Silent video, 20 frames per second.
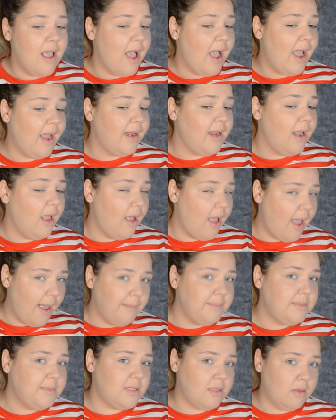I
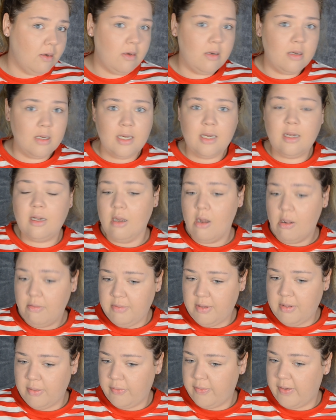absolutely love
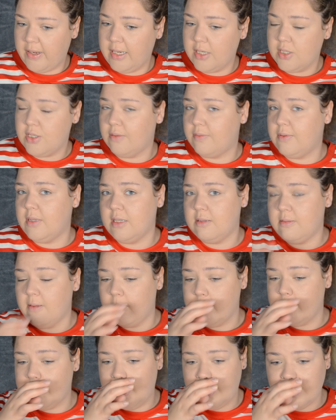the finish of this
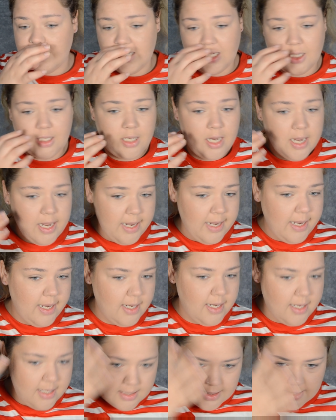foundation.
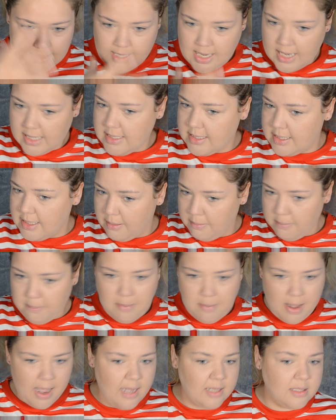It is nice and
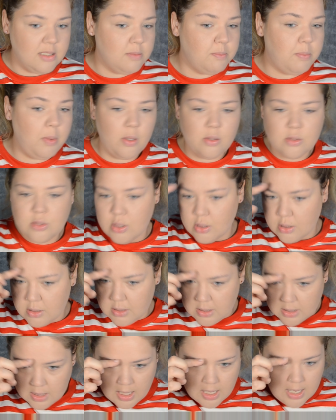matte but
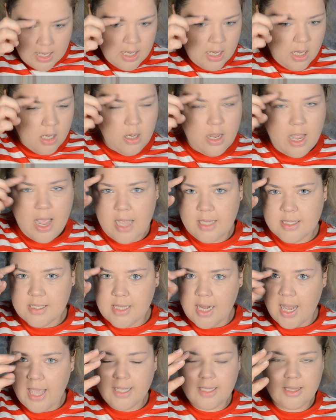just it has
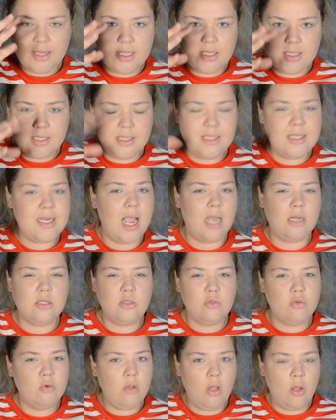like this
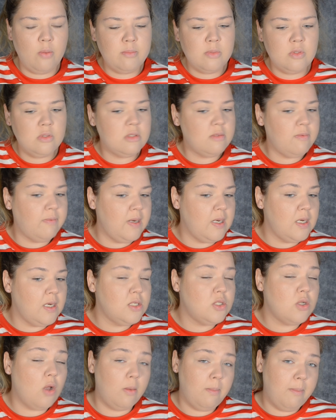natural almost
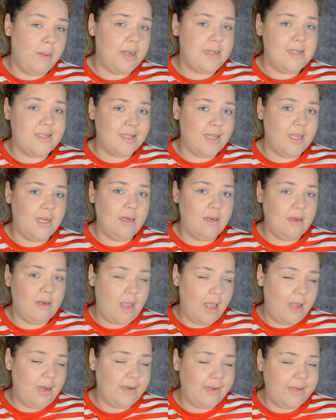finish on my skin
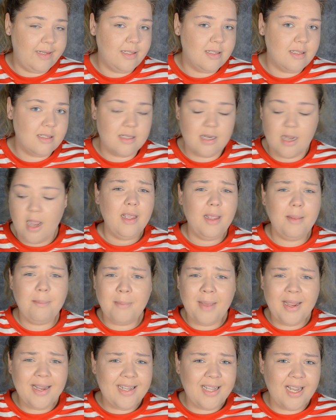at least. It
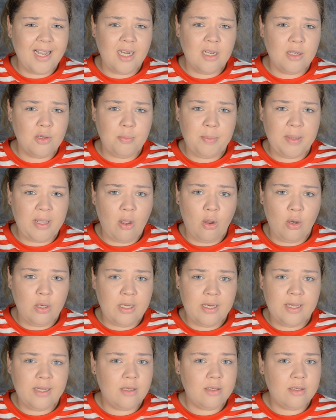might get a little bit
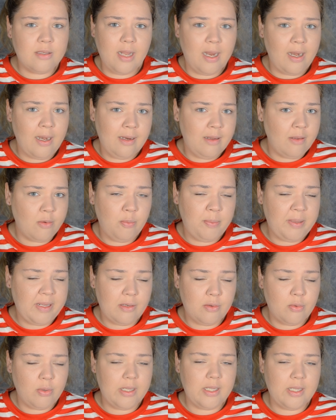oily a little
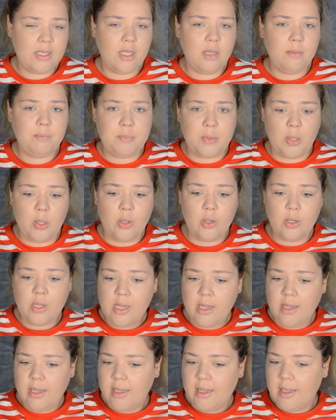bit quicker but
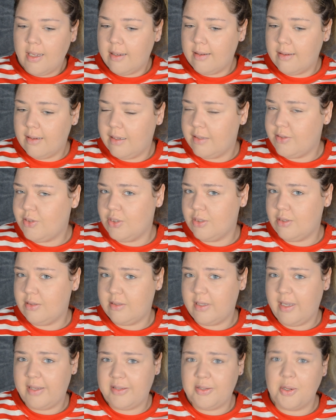I
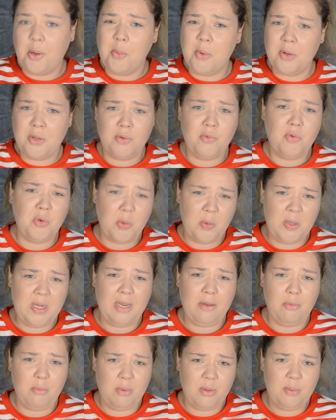just, I don't want to ruin
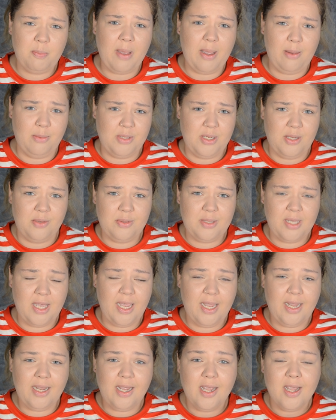it with powder,
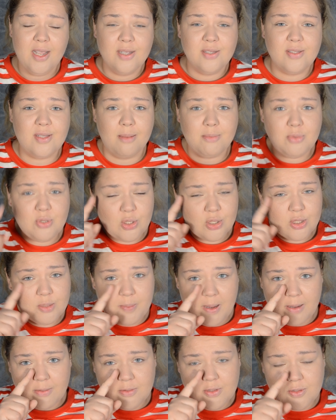okay? So I'm just
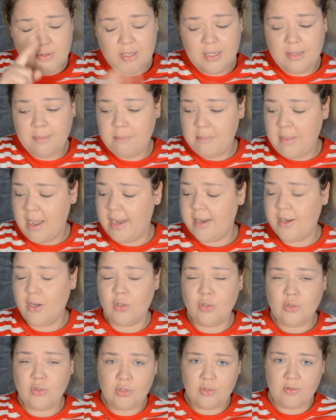powdering my
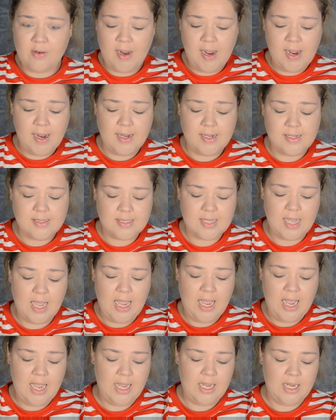under eyes
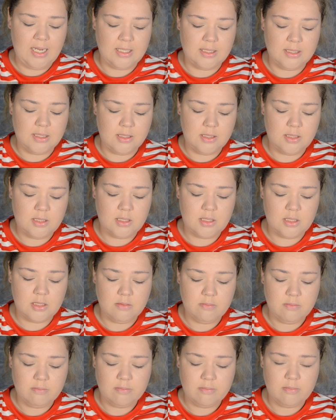and
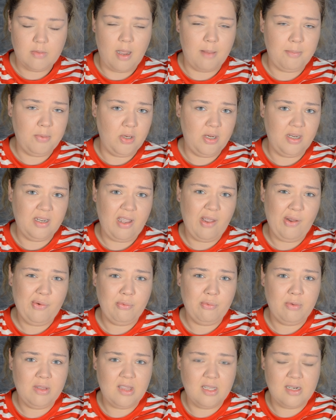I'm going to get on
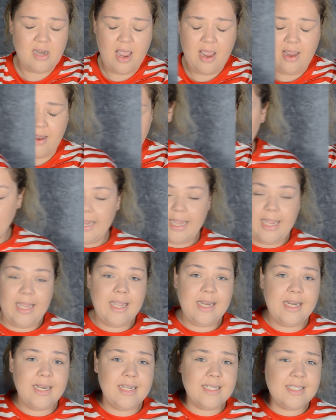with the day.
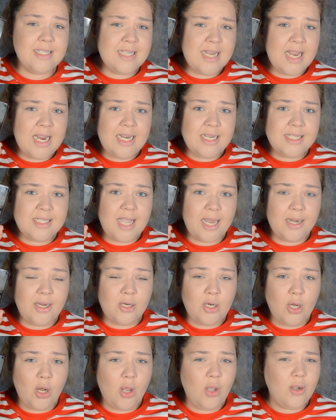It is nearly 10
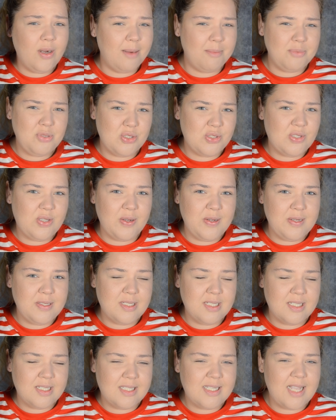o'clock. I'm just going
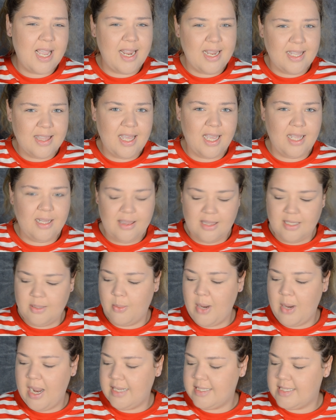to say that the
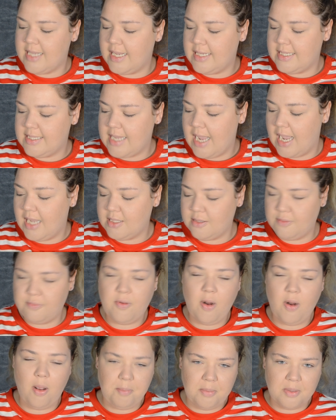wear test starts
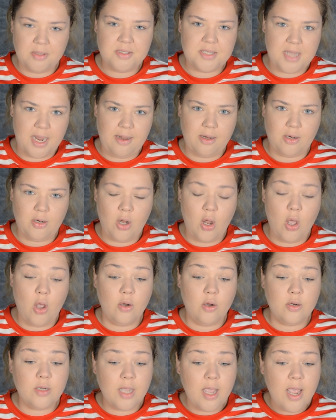from 10
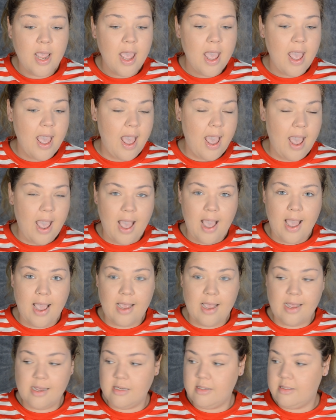o'clock
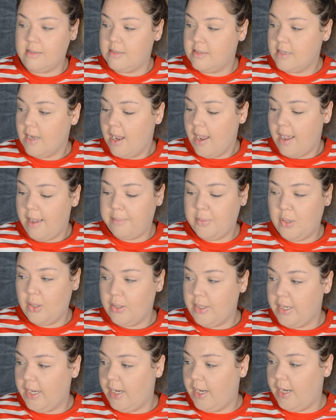and I'm
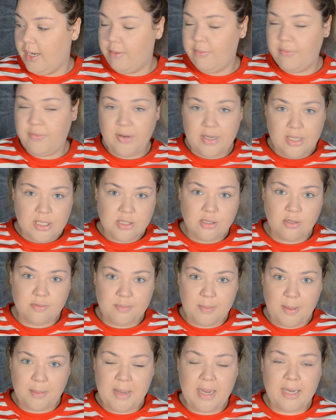going to finish off
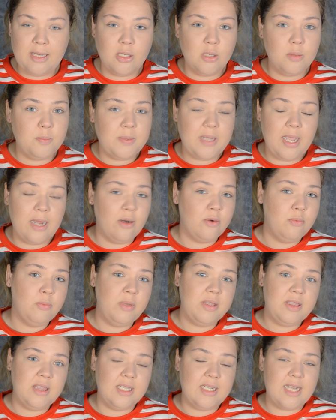my makeup, get on
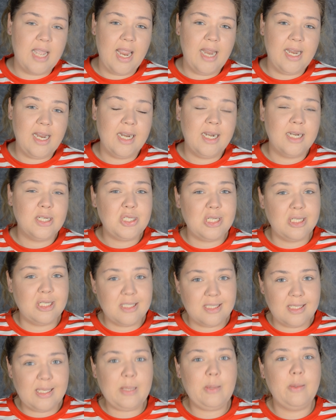with the day and I shall
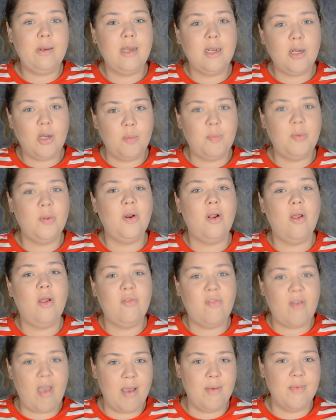see you in a couple
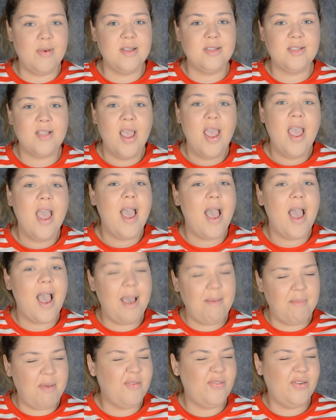of hours
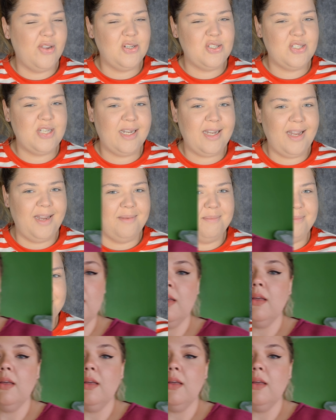at my first check-in.